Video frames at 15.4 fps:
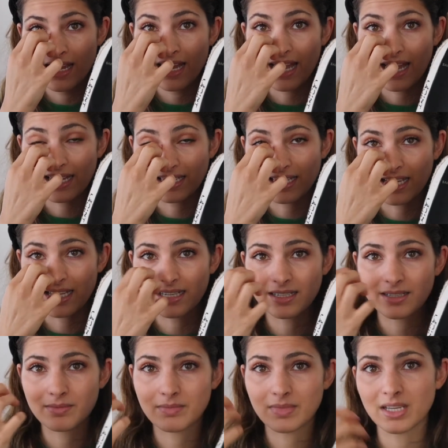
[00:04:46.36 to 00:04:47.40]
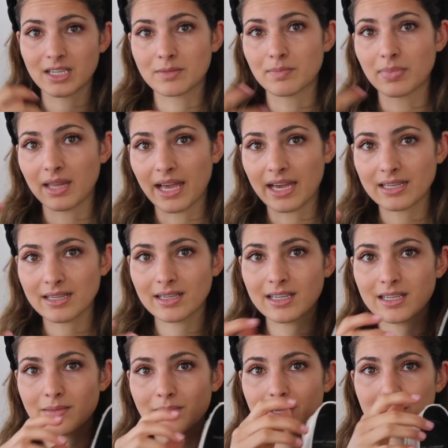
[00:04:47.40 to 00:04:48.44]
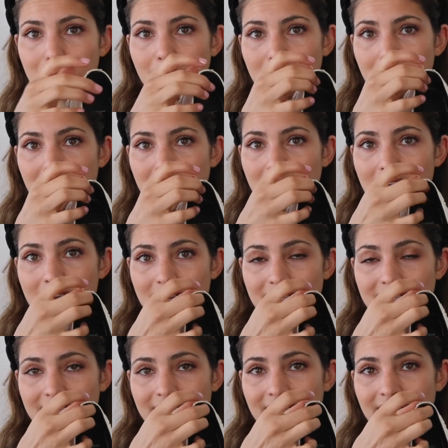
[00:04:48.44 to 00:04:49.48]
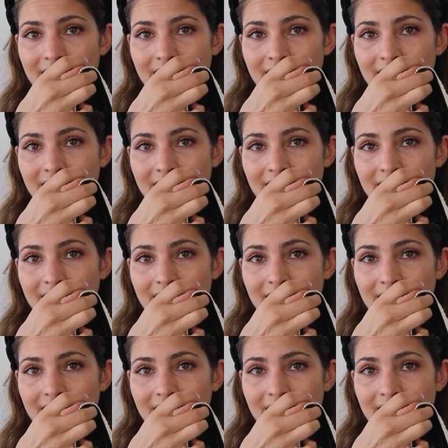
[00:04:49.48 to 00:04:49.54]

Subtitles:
And then it bled a little bit, but because